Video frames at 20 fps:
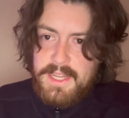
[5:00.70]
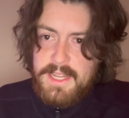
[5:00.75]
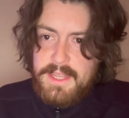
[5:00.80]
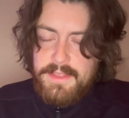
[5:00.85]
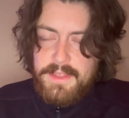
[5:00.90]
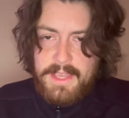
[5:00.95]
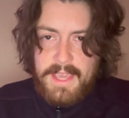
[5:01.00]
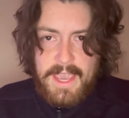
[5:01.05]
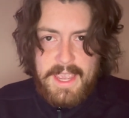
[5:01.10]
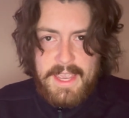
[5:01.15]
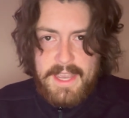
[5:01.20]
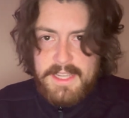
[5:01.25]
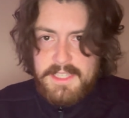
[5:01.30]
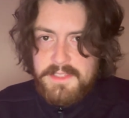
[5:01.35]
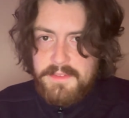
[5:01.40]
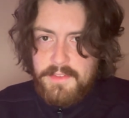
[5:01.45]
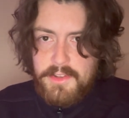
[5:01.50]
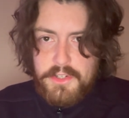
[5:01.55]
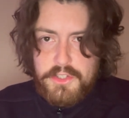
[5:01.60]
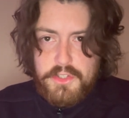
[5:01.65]
and the
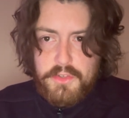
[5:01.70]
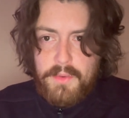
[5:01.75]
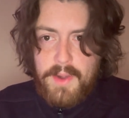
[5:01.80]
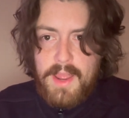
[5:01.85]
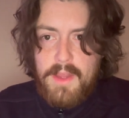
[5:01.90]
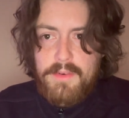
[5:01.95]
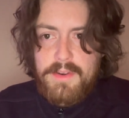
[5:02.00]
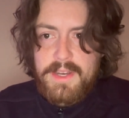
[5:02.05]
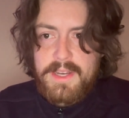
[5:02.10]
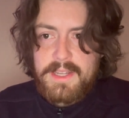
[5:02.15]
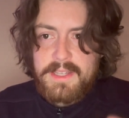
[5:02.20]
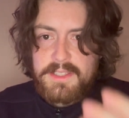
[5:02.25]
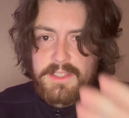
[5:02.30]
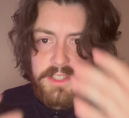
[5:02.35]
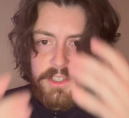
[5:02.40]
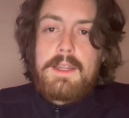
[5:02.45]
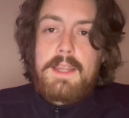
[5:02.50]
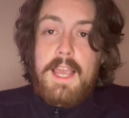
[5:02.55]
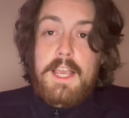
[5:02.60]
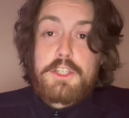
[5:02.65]
chaos of their
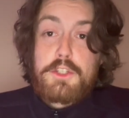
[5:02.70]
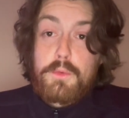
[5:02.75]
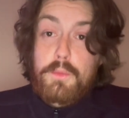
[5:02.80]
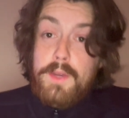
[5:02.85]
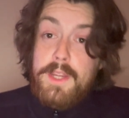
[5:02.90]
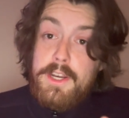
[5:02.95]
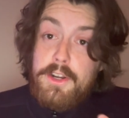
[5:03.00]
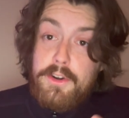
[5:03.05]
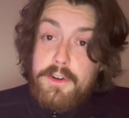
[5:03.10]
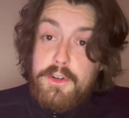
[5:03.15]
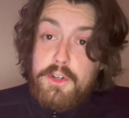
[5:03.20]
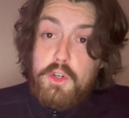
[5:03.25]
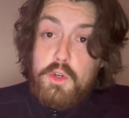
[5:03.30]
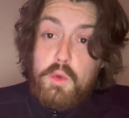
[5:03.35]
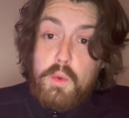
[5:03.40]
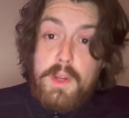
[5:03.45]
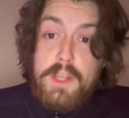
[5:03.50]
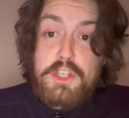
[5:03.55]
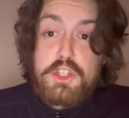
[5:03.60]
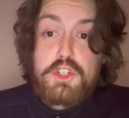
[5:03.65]
surroundings. As a reader
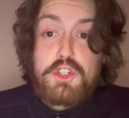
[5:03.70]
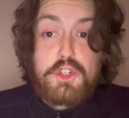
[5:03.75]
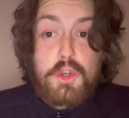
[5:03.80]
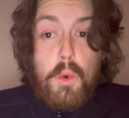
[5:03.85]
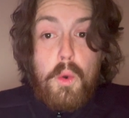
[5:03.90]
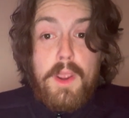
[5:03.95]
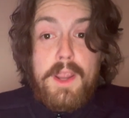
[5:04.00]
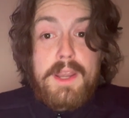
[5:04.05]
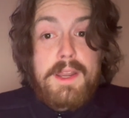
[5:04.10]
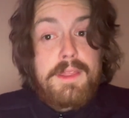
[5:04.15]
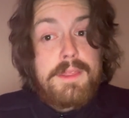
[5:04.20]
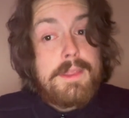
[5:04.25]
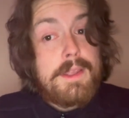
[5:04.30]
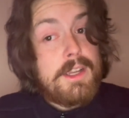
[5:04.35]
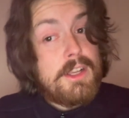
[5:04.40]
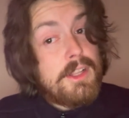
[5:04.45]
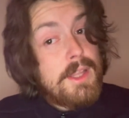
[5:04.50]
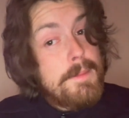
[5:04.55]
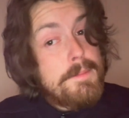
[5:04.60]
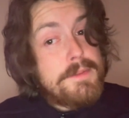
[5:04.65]
who enjoyed the
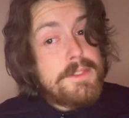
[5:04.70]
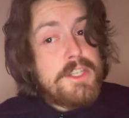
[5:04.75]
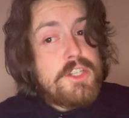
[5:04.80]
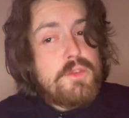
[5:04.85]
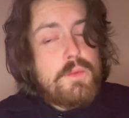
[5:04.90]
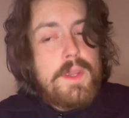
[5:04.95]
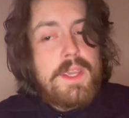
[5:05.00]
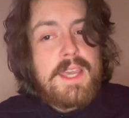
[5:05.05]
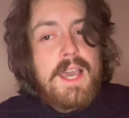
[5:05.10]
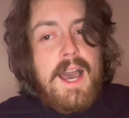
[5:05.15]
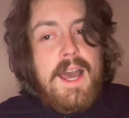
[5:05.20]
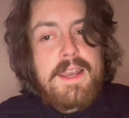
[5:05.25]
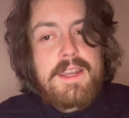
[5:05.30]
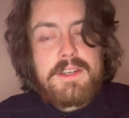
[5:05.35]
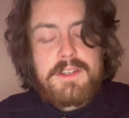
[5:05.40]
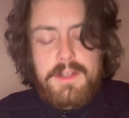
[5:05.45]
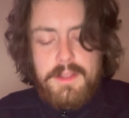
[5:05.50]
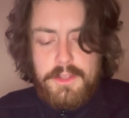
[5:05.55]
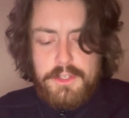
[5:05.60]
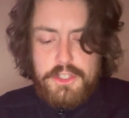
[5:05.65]
glimpses we got
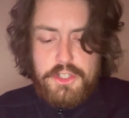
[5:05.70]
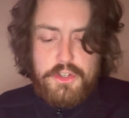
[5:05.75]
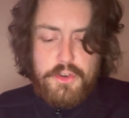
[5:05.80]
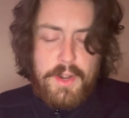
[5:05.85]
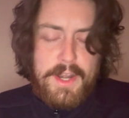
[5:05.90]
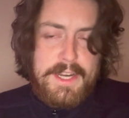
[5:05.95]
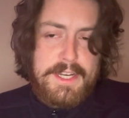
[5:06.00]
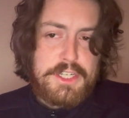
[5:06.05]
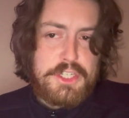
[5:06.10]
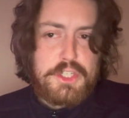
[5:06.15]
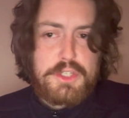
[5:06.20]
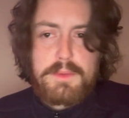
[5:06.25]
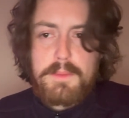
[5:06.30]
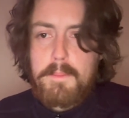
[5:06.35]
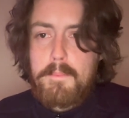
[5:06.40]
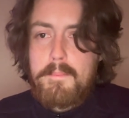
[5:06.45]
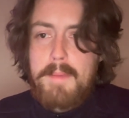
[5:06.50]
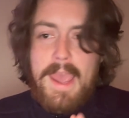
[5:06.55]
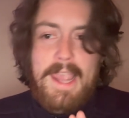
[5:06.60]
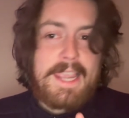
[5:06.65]
into the strange
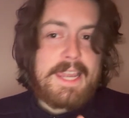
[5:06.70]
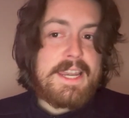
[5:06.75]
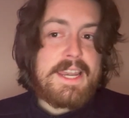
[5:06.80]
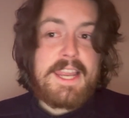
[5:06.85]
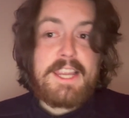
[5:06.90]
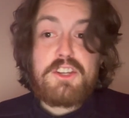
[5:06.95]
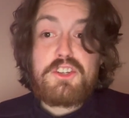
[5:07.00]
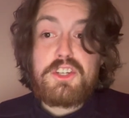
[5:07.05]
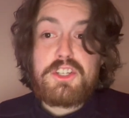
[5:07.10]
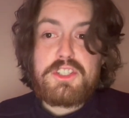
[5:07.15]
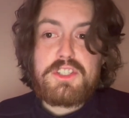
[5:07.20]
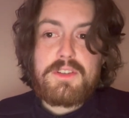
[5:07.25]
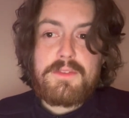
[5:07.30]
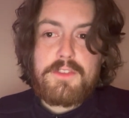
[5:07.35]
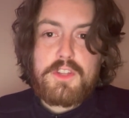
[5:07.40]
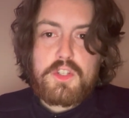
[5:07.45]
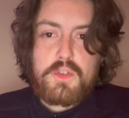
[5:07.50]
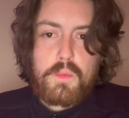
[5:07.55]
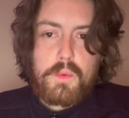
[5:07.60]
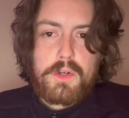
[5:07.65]
machinations
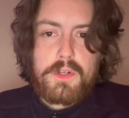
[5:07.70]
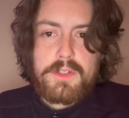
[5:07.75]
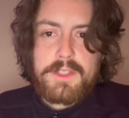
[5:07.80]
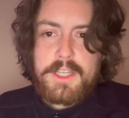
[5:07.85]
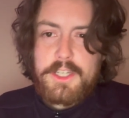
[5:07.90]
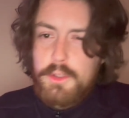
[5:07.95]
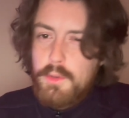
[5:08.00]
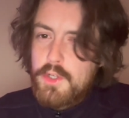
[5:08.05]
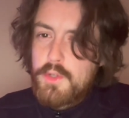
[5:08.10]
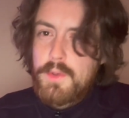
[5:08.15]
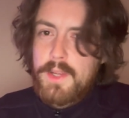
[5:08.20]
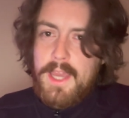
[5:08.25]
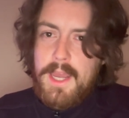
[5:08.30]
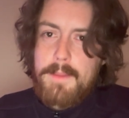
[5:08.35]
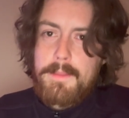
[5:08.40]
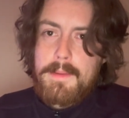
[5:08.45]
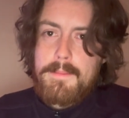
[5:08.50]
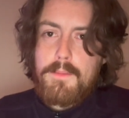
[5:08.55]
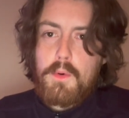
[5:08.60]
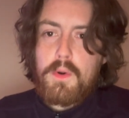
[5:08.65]
of this world, I do wish we got
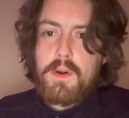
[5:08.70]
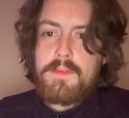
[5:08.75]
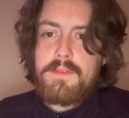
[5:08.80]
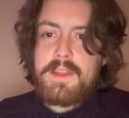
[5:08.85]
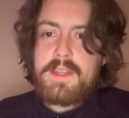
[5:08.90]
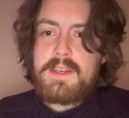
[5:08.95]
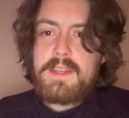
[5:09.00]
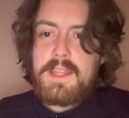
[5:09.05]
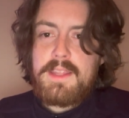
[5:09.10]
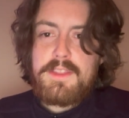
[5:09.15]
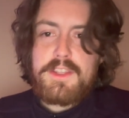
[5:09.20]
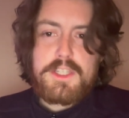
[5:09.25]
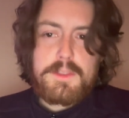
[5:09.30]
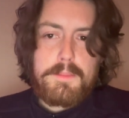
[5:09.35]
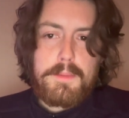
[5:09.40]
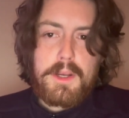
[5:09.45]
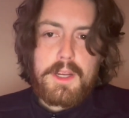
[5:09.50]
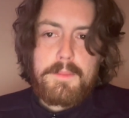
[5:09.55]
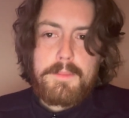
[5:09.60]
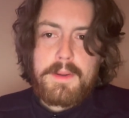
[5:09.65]
a bit more of it in this
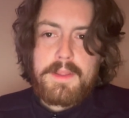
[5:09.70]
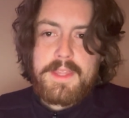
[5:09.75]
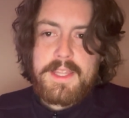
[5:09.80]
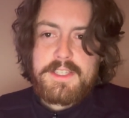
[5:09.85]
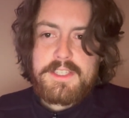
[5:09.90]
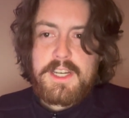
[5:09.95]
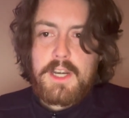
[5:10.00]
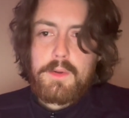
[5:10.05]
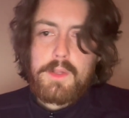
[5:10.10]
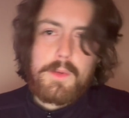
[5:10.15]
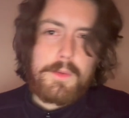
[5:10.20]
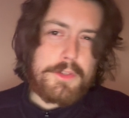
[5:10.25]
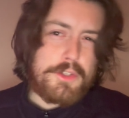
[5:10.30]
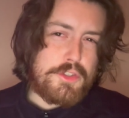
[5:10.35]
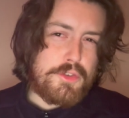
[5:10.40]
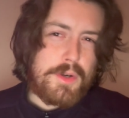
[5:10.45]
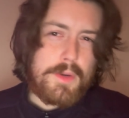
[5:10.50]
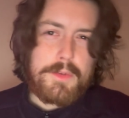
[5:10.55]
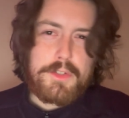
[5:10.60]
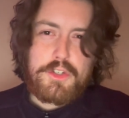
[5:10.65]
book, but that's not really what the
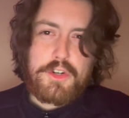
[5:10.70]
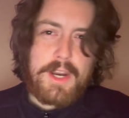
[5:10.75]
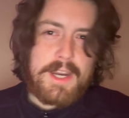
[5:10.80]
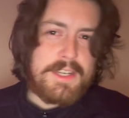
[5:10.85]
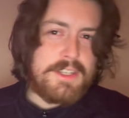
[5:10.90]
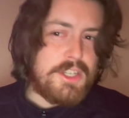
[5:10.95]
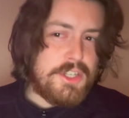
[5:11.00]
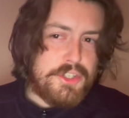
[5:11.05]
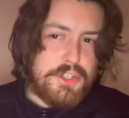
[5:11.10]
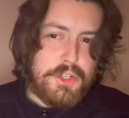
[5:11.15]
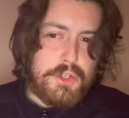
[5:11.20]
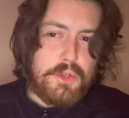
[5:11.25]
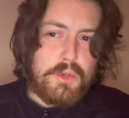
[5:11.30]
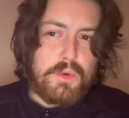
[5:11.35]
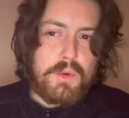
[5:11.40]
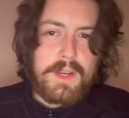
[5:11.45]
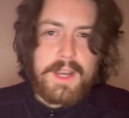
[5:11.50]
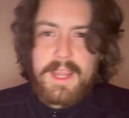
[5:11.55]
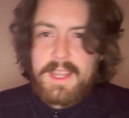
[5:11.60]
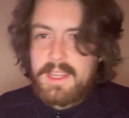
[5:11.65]
story was trying to
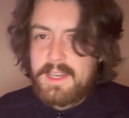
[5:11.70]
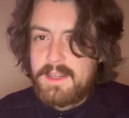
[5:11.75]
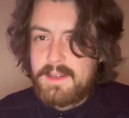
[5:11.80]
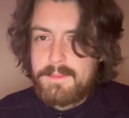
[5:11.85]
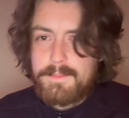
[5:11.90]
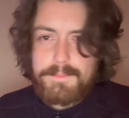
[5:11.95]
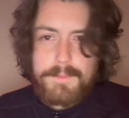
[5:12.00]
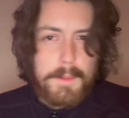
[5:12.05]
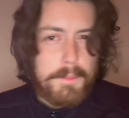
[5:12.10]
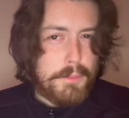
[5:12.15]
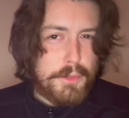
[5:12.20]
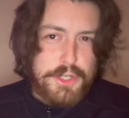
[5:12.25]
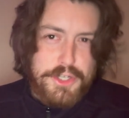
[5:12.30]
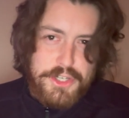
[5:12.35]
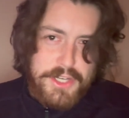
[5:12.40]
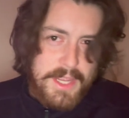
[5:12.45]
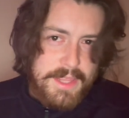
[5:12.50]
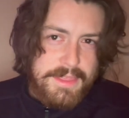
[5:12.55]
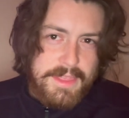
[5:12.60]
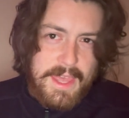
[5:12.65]
do, and I can
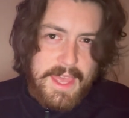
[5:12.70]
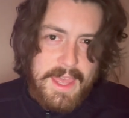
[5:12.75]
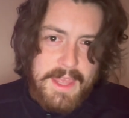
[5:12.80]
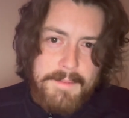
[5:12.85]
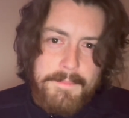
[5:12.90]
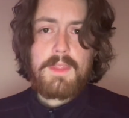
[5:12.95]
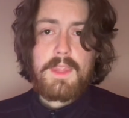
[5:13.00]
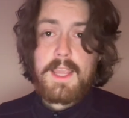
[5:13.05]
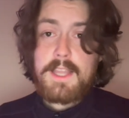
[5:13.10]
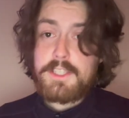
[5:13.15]
appreciate that.